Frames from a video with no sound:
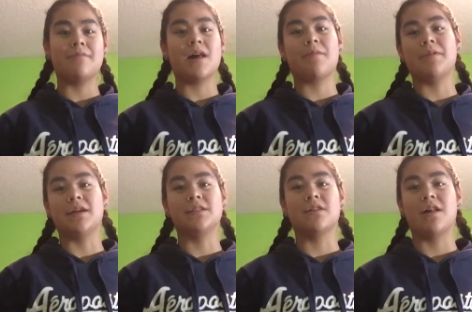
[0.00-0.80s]

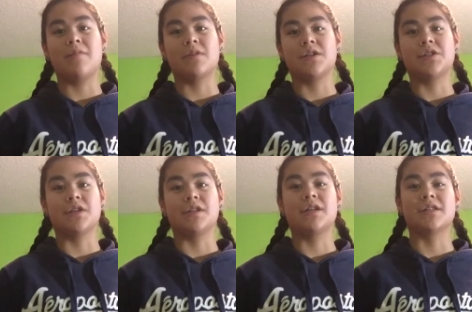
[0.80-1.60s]
Blackpink's
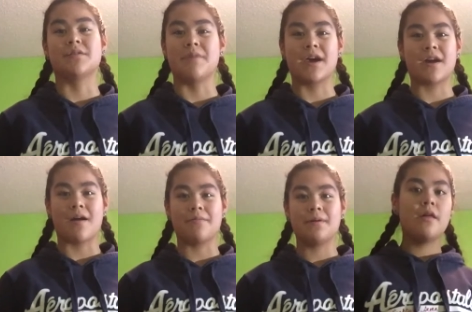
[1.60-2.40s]
collaboration Kiss and Make Up.